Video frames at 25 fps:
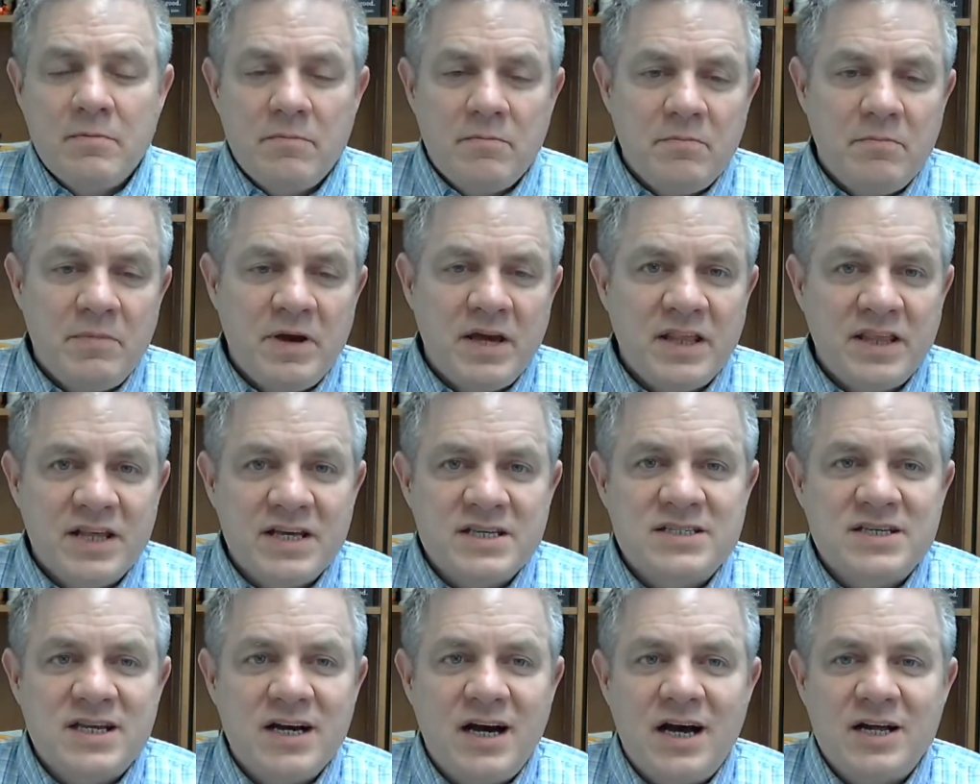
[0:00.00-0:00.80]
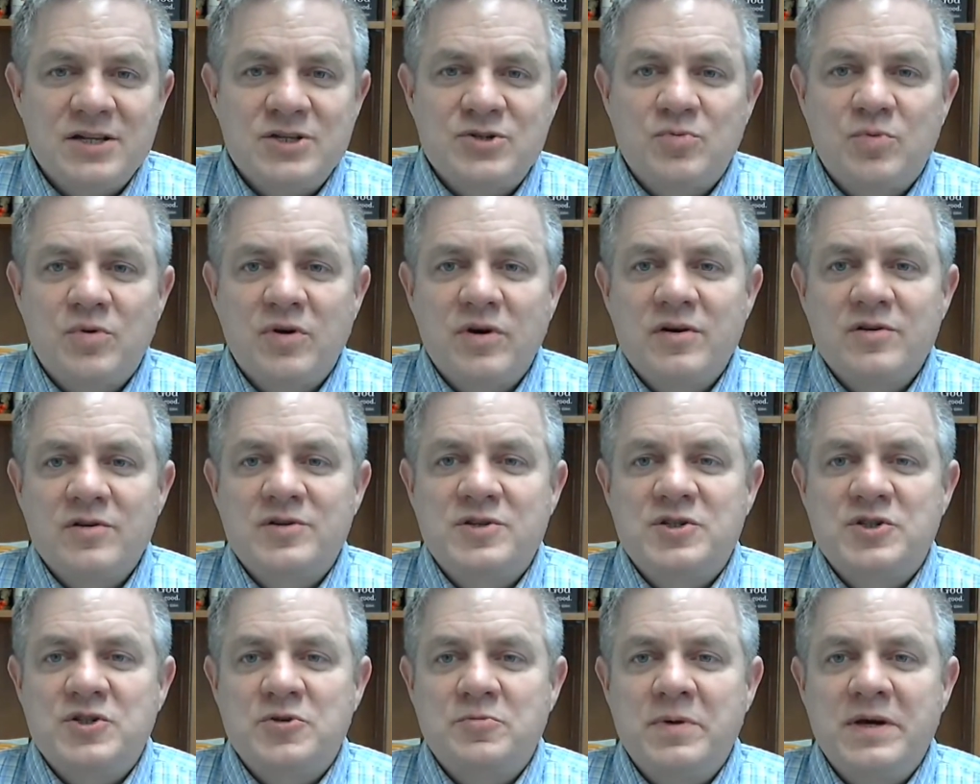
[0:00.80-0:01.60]
May this God's word
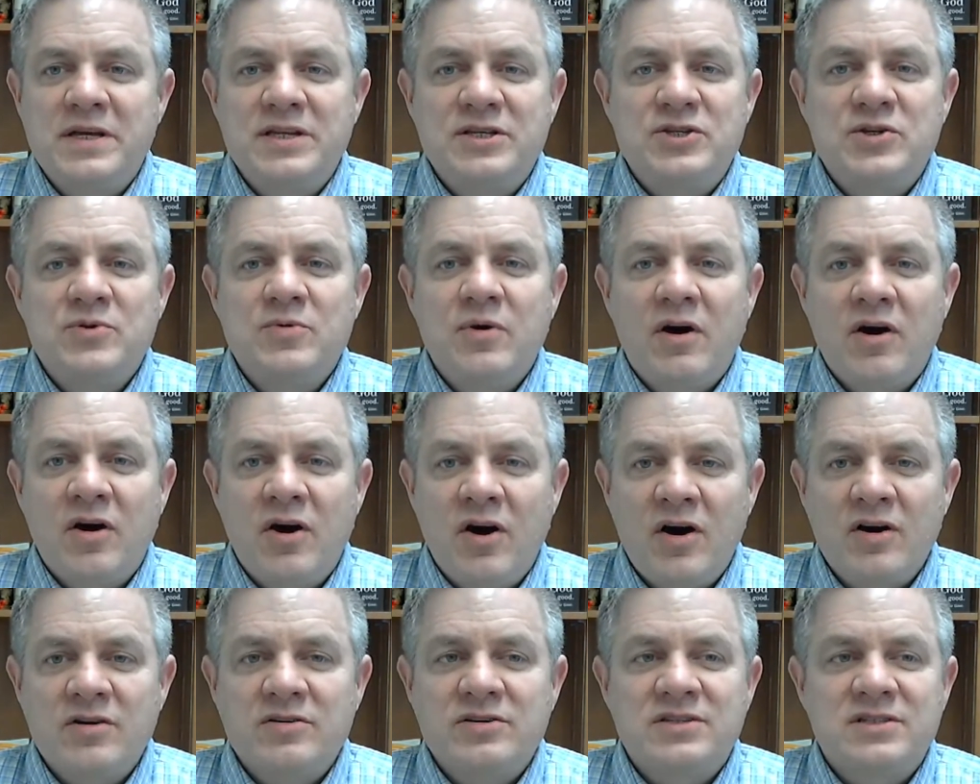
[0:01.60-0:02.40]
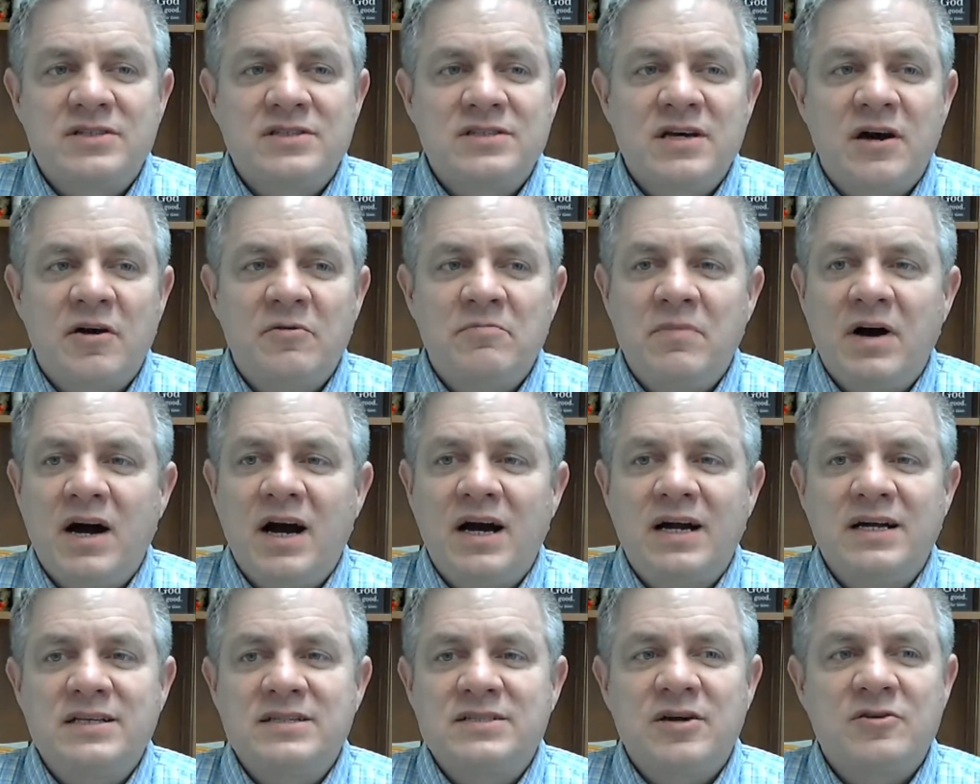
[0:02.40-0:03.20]
speak to our hearts, our
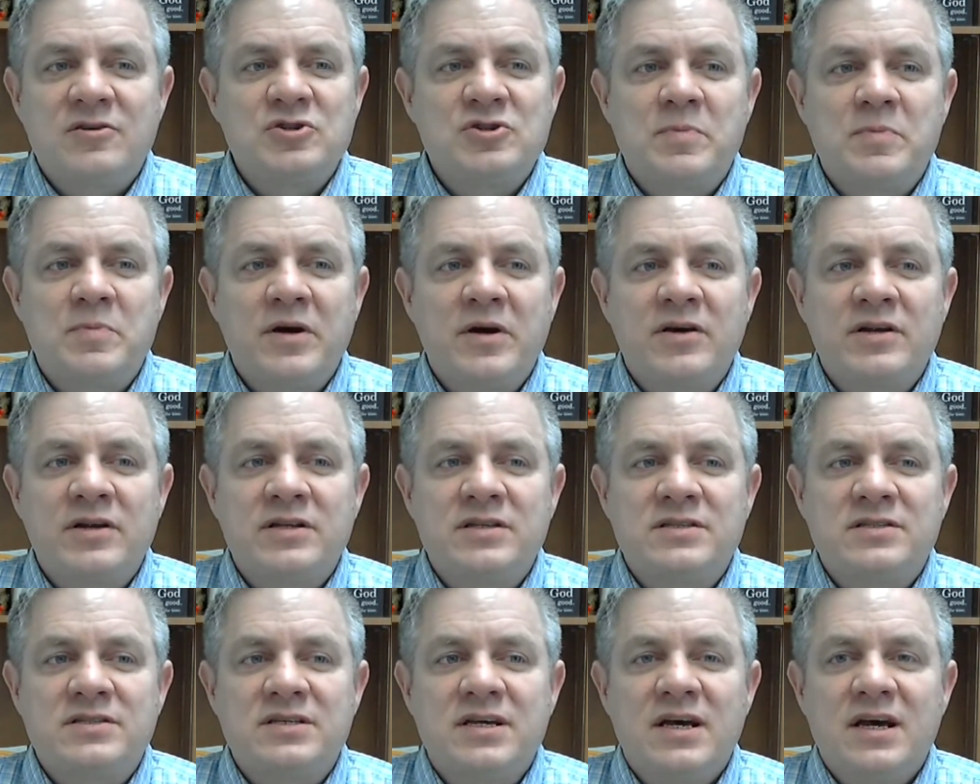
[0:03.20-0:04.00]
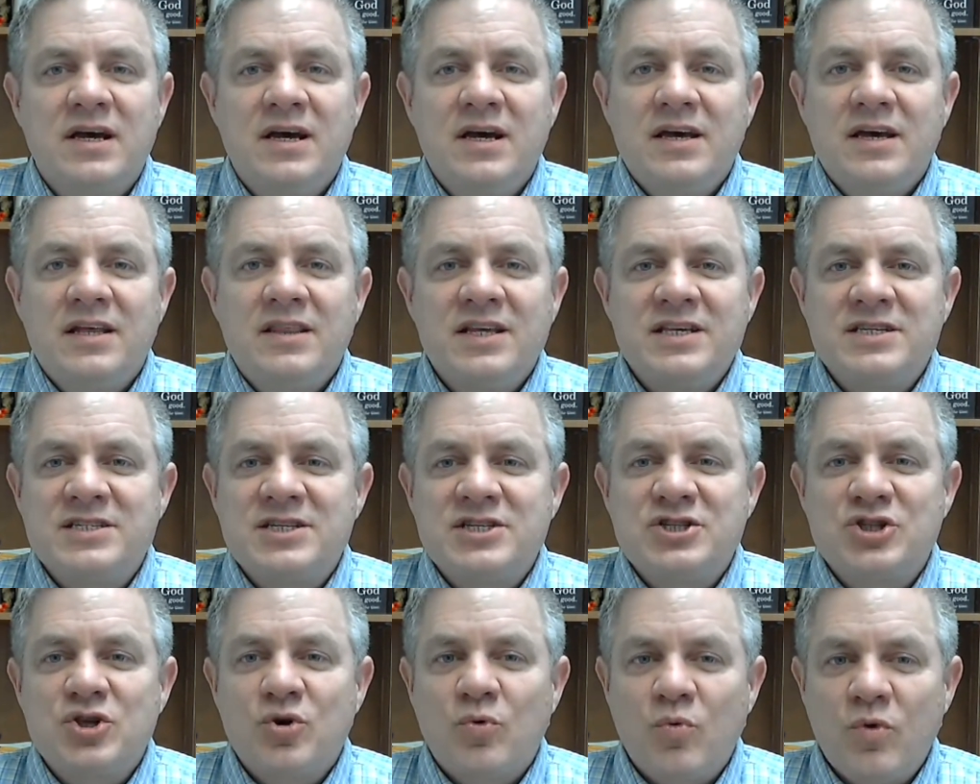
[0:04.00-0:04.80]
minds, our spirits. This
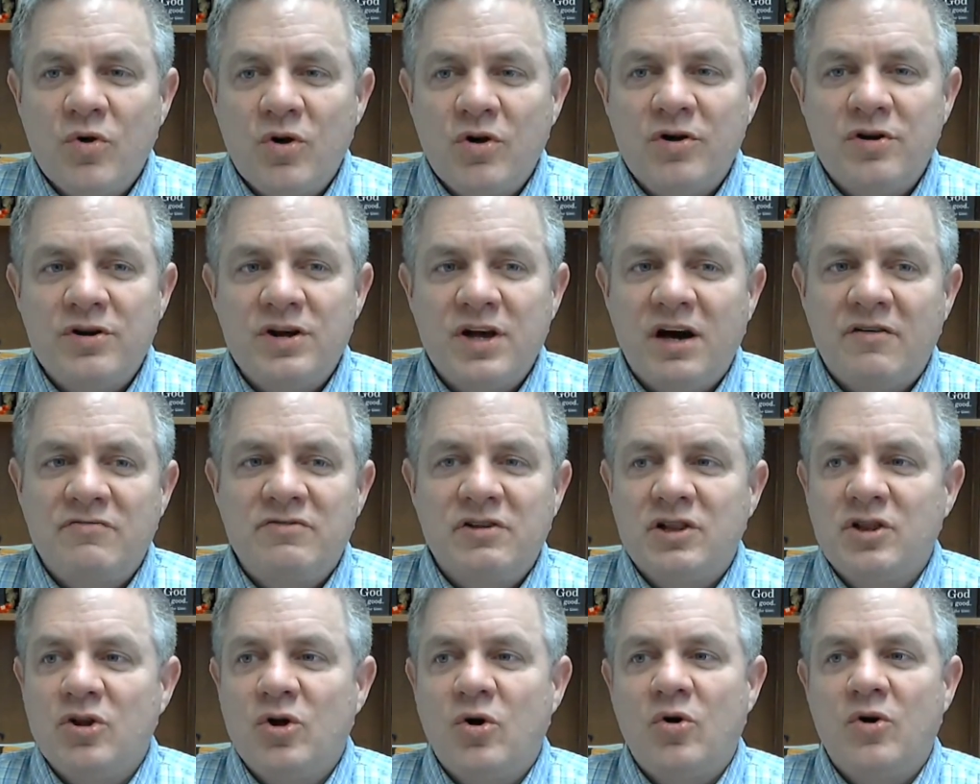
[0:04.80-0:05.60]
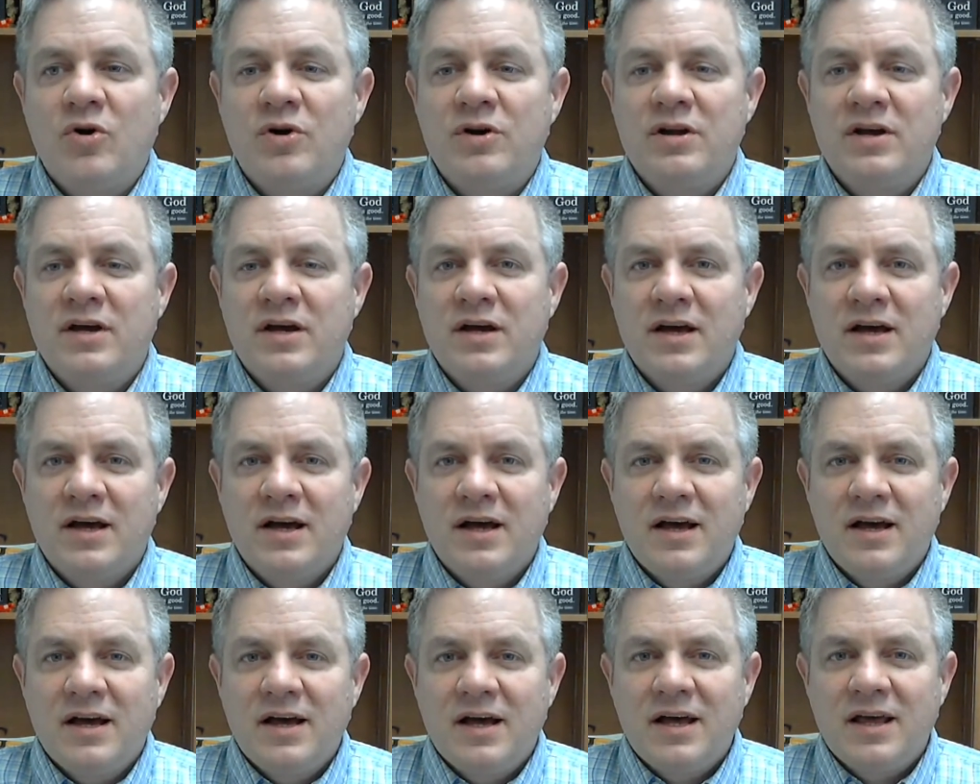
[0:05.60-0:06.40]
is the word of the Lord.
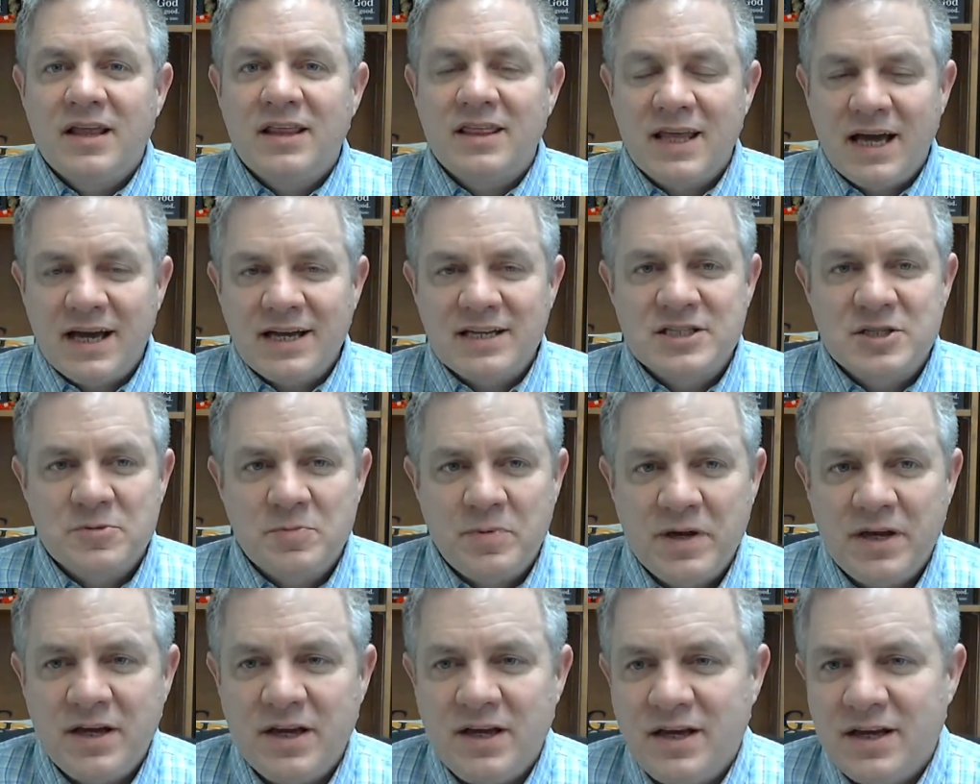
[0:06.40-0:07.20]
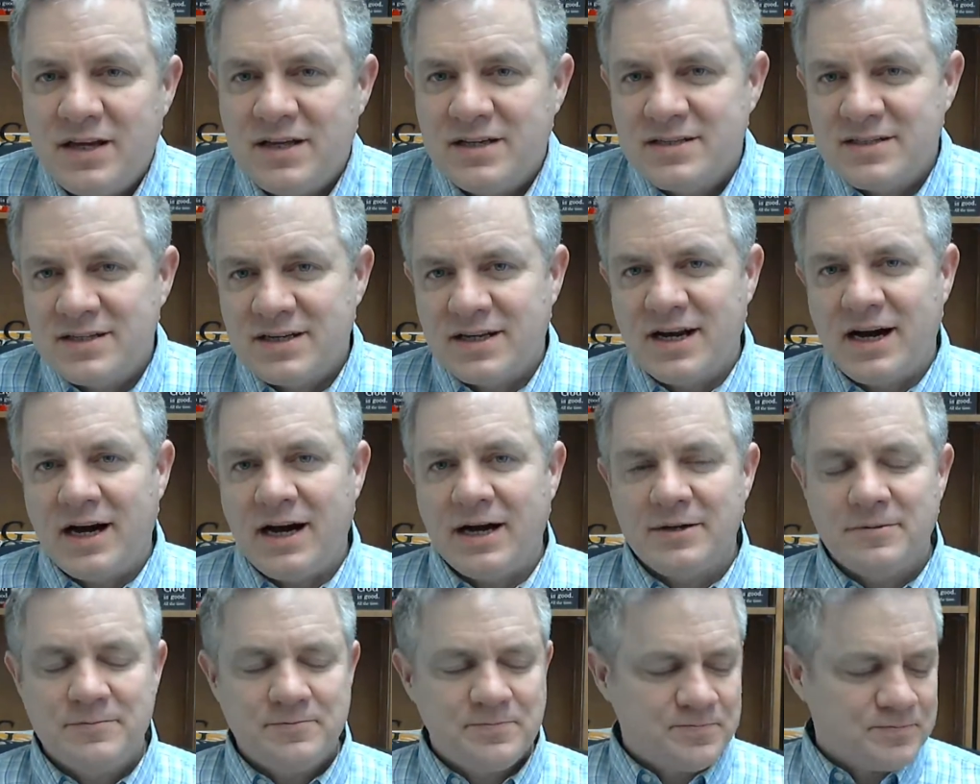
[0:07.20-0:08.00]
Thanks be to
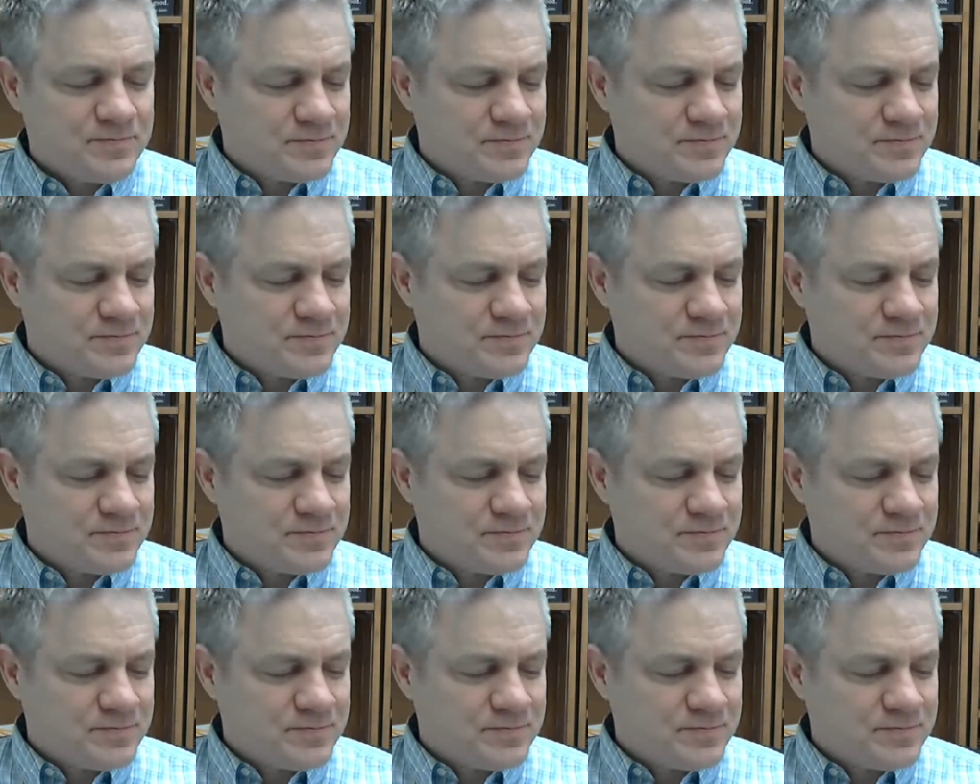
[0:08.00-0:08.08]
God.